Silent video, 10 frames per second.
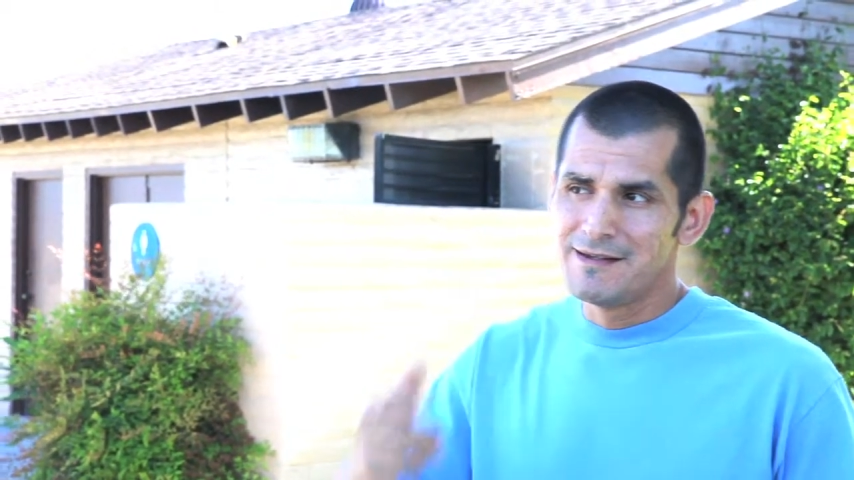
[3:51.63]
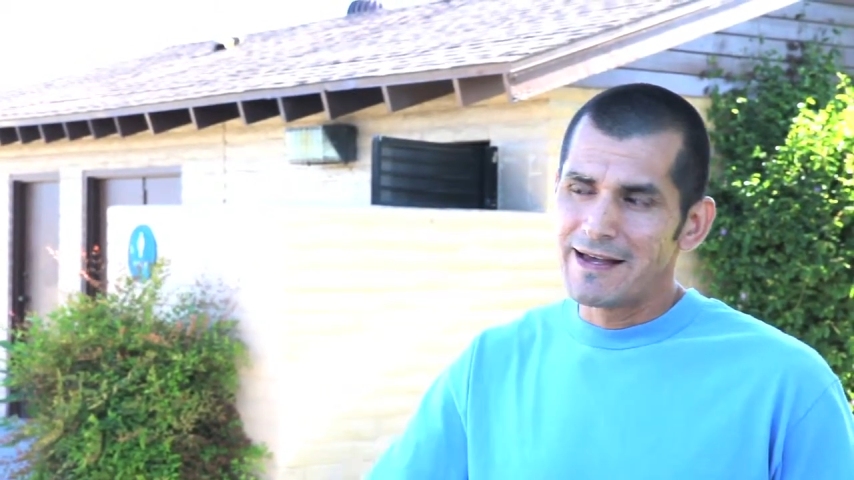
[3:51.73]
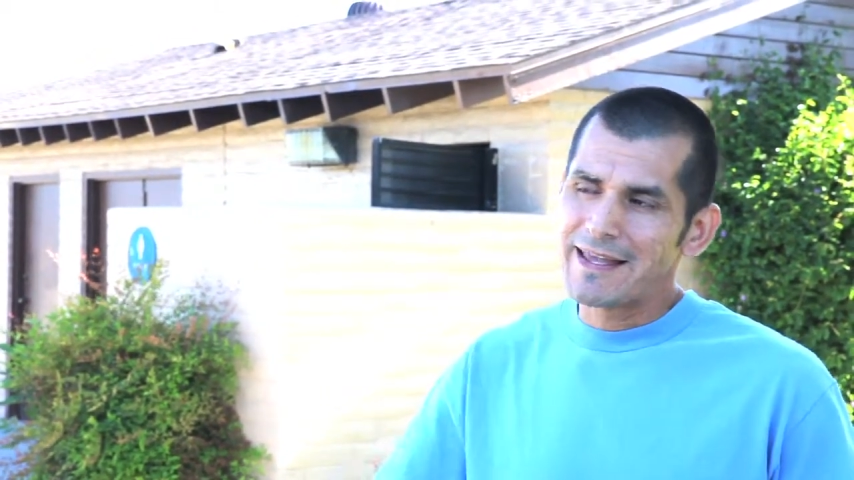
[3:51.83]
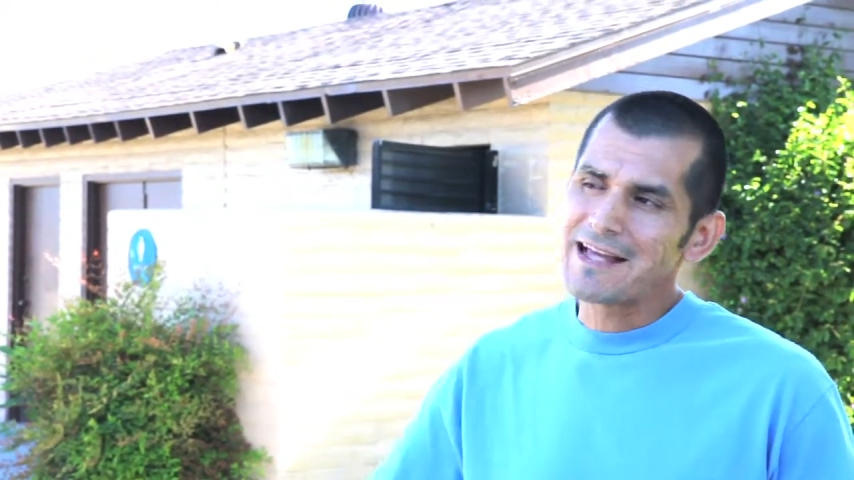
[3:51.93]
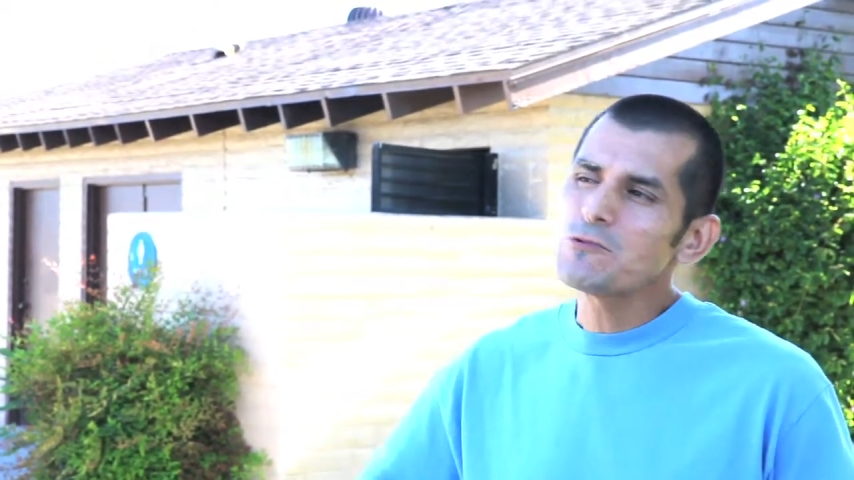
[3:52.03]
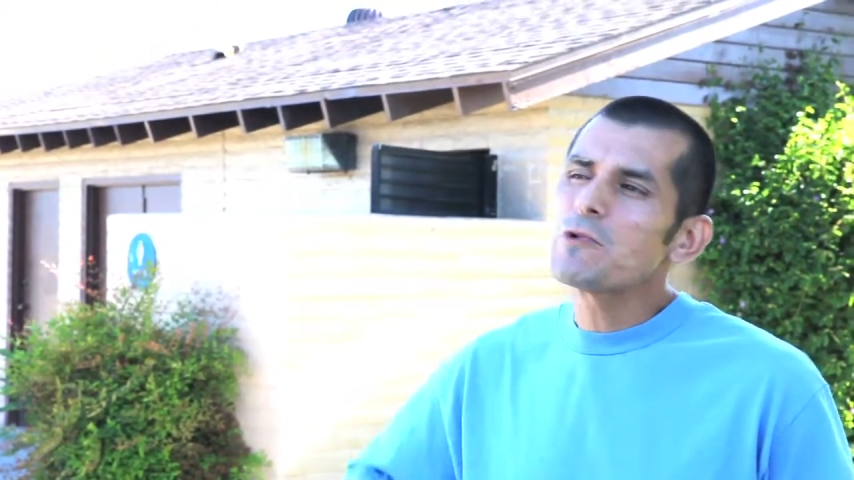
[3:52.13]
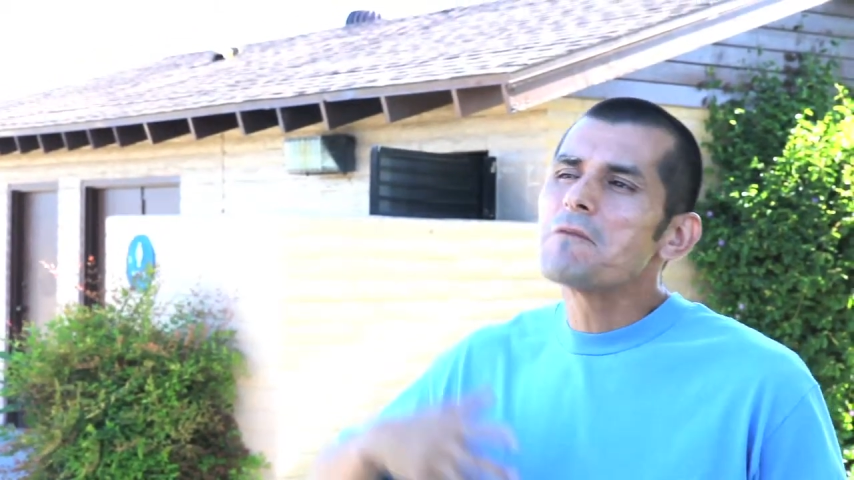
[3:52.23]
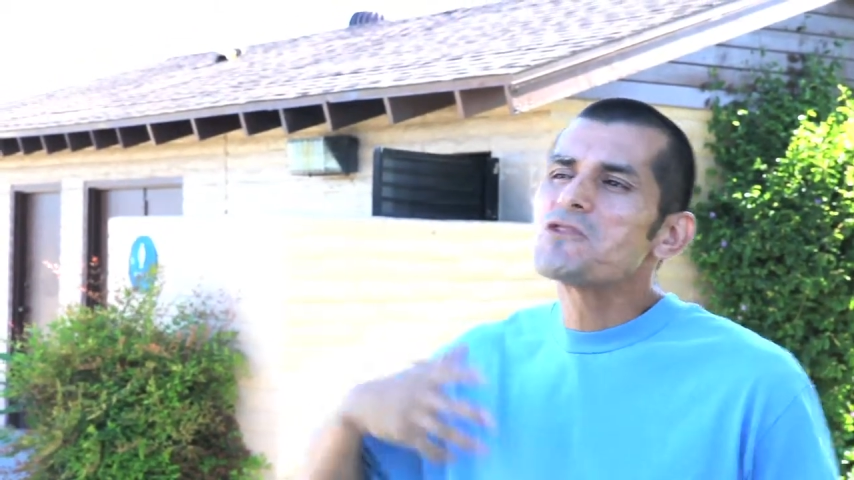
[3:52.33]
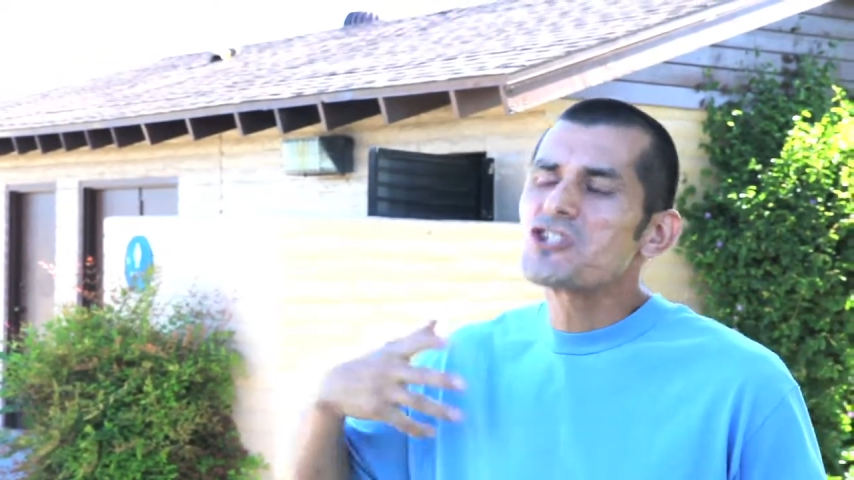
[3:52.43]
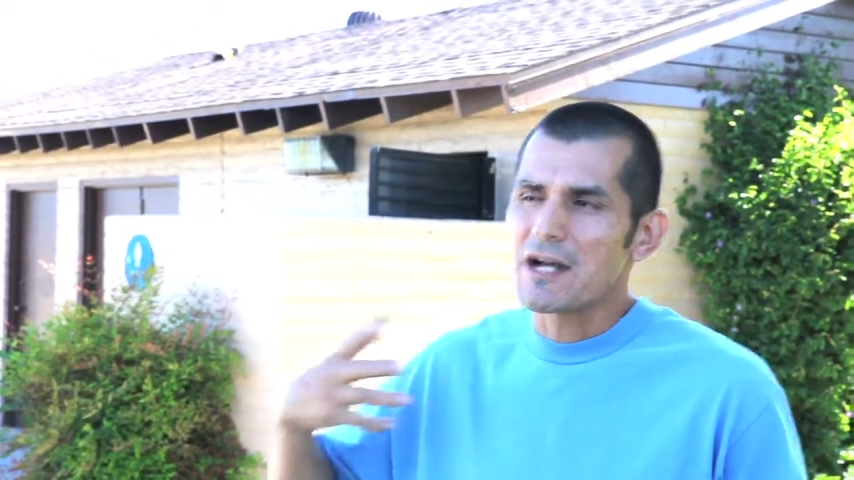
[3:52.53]
guess what
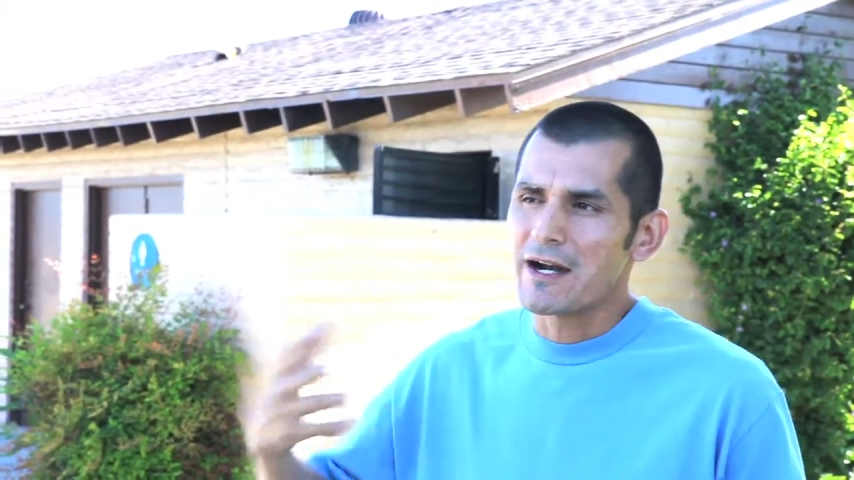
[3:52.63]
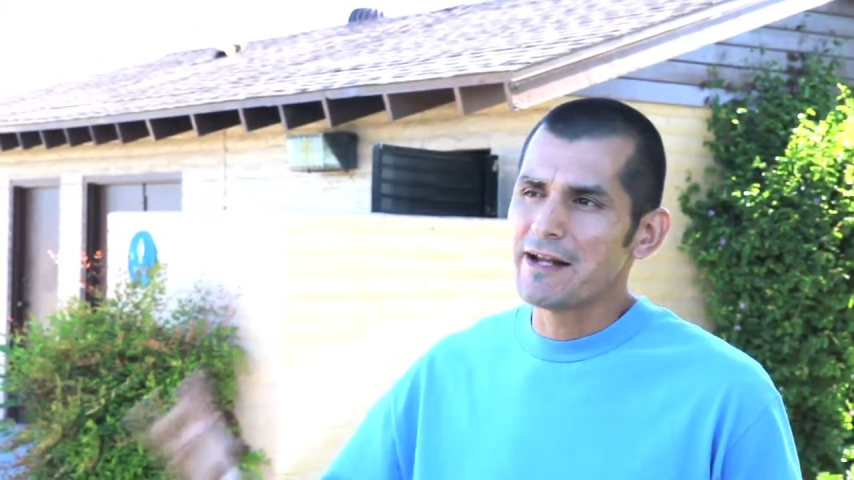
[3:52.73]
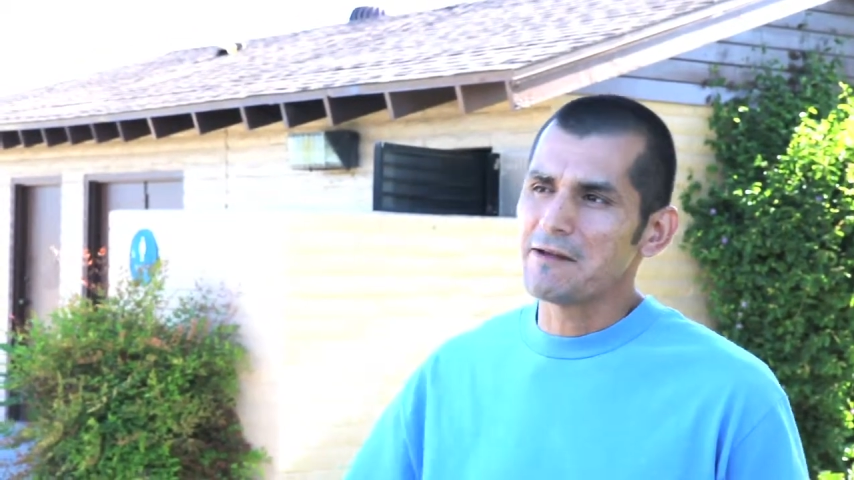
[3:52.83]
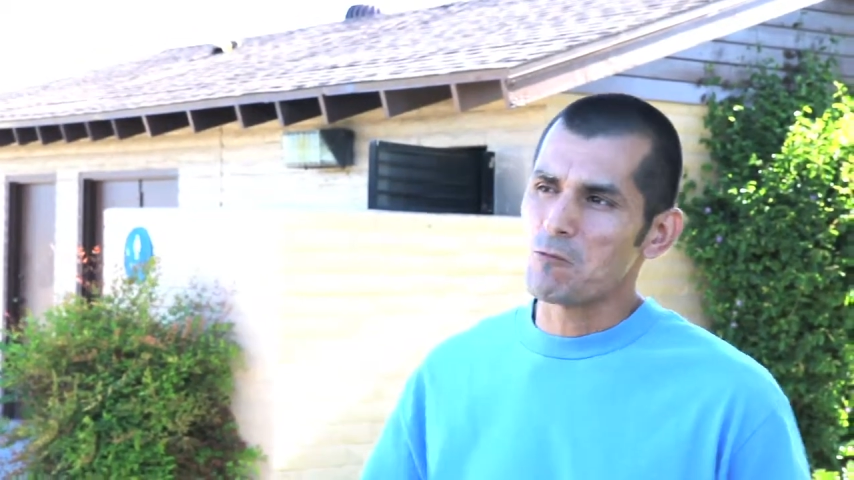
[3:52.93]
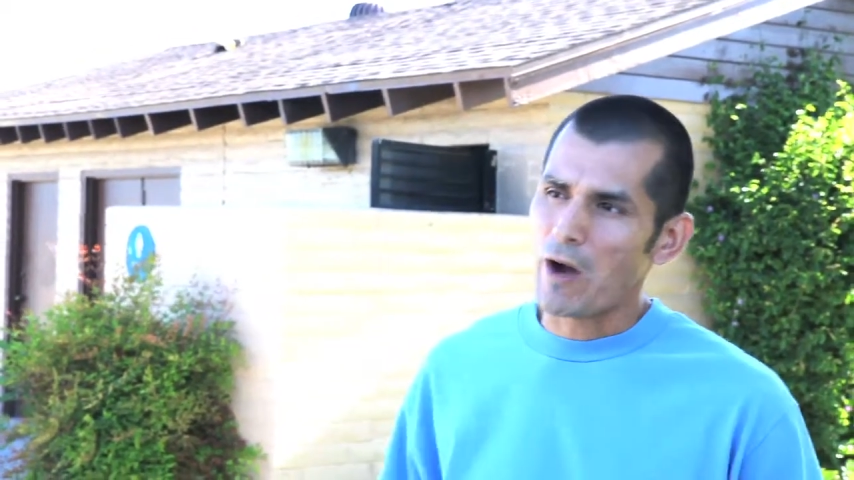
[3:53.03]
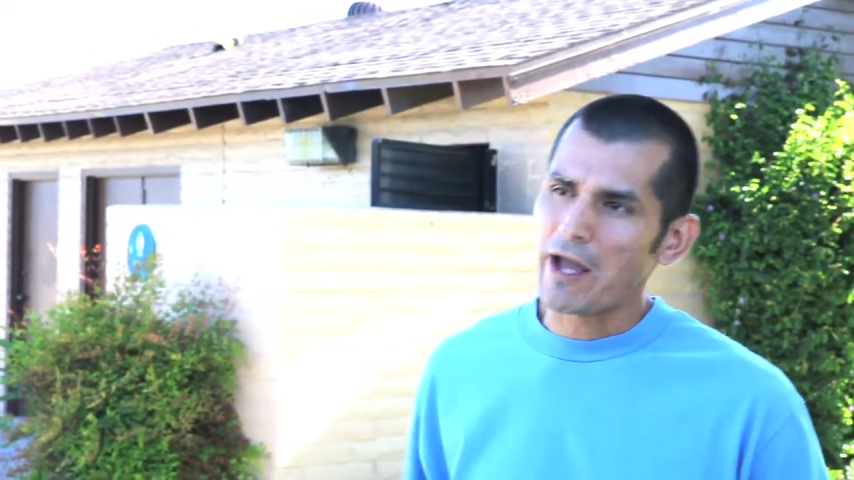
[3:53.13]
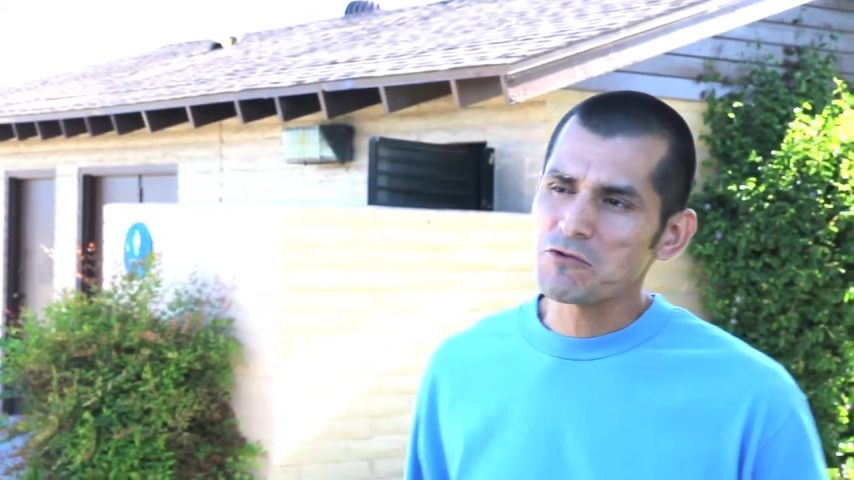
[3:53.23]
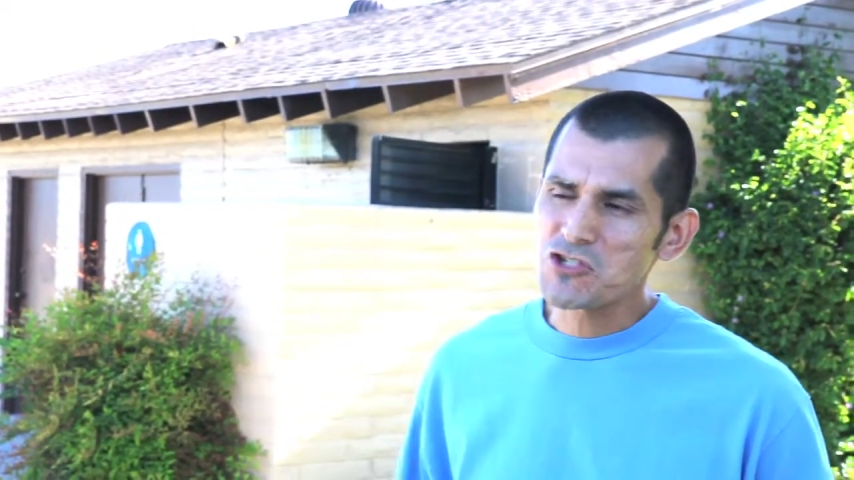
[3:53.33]
I'm sharing and why I'm